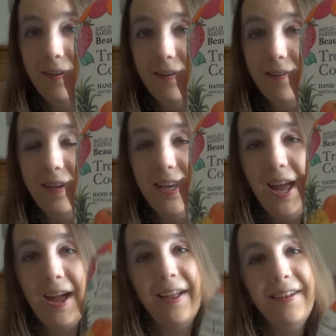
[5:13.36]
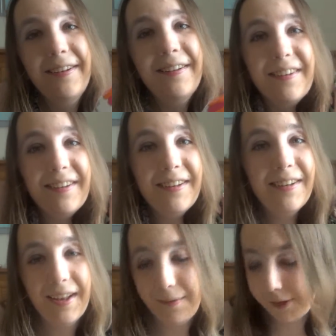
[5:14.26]
So yeah,
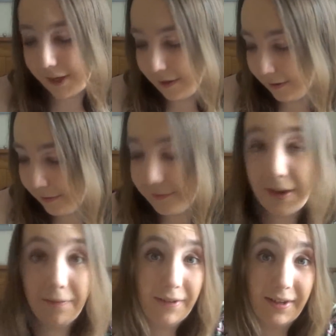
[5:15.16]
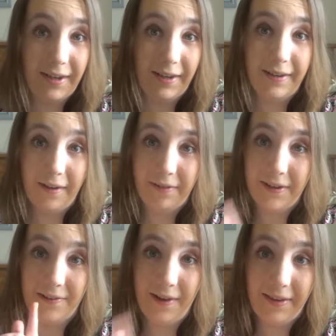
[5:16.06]
here we go.
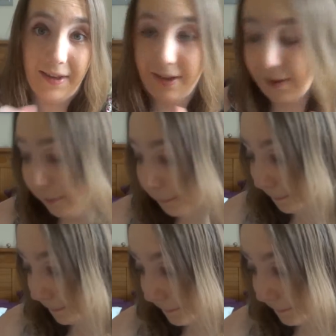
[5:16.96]
Definitely check that out.